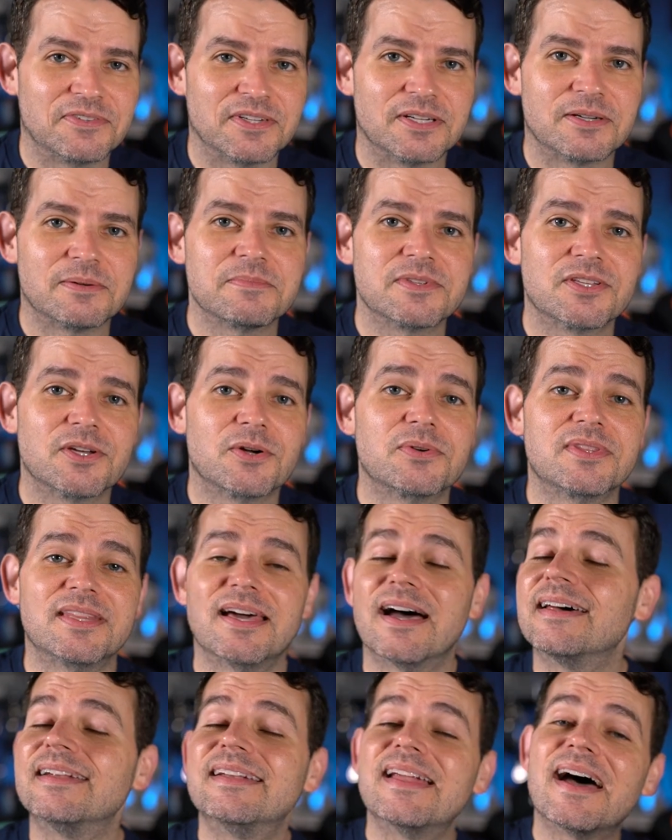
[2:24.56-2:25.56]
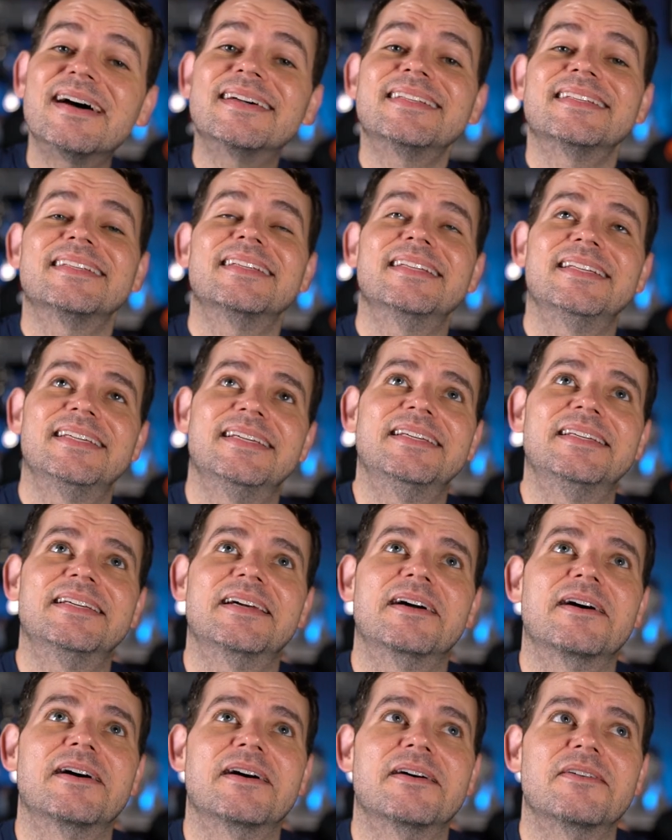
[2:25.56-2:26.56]
films, though not not the
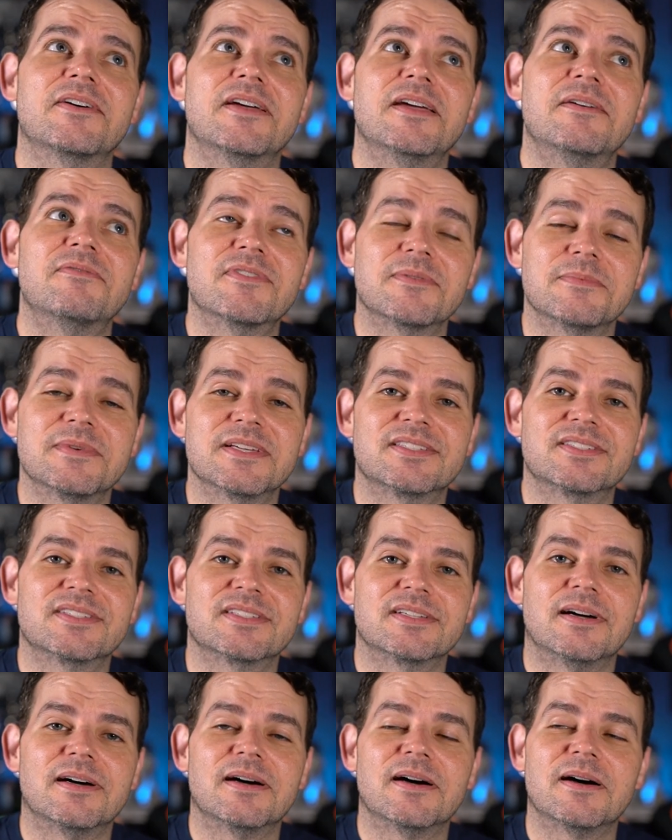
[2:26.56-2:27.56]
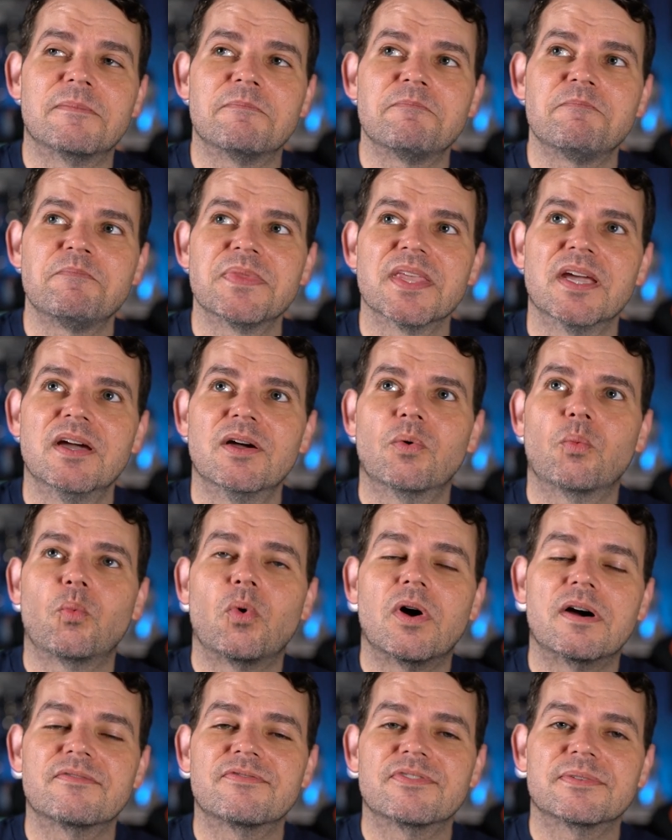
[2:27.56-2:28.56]
uh, infamous um,
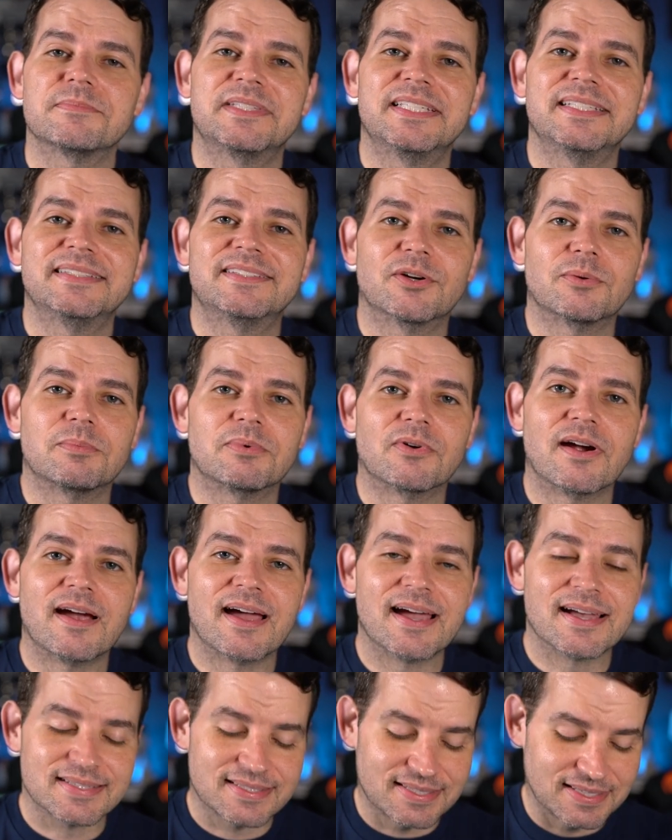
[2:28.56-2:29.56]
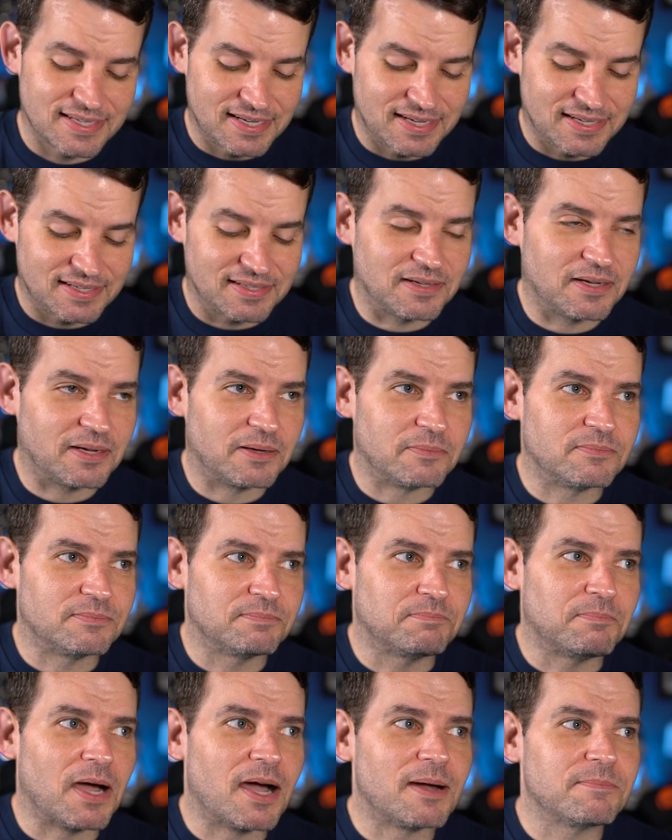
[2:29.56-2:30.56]
one from Tinto Brass and uh,
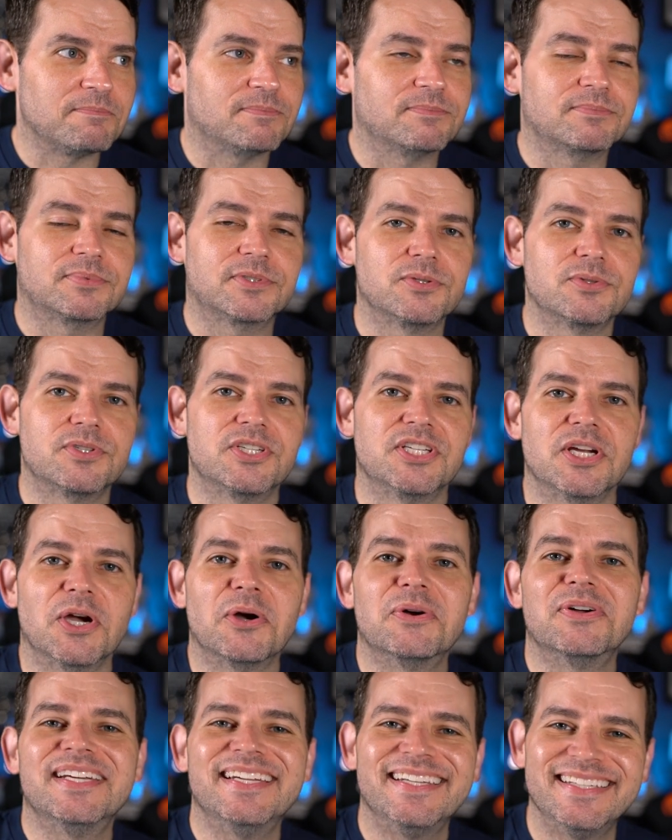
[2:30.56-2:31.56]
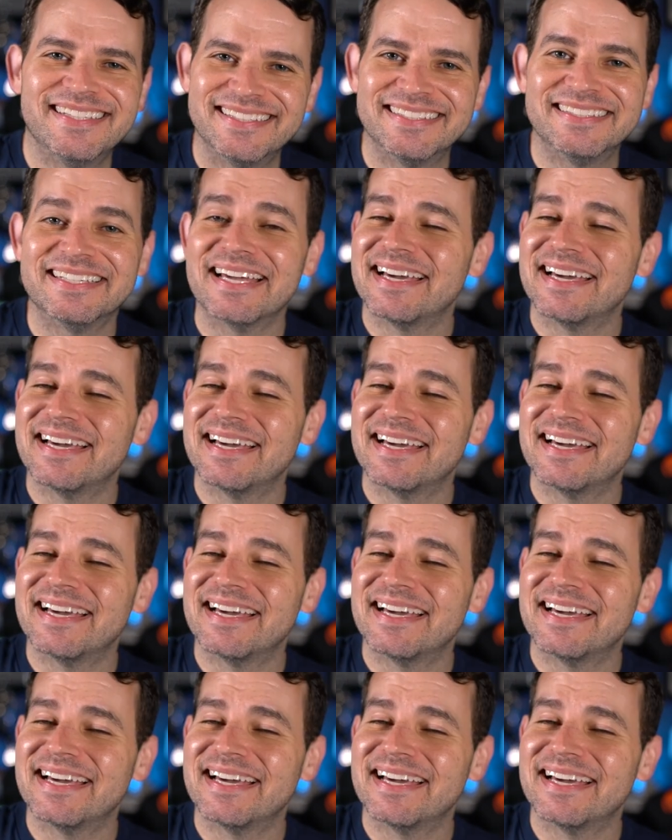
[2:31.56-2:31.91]
Bob Guccione,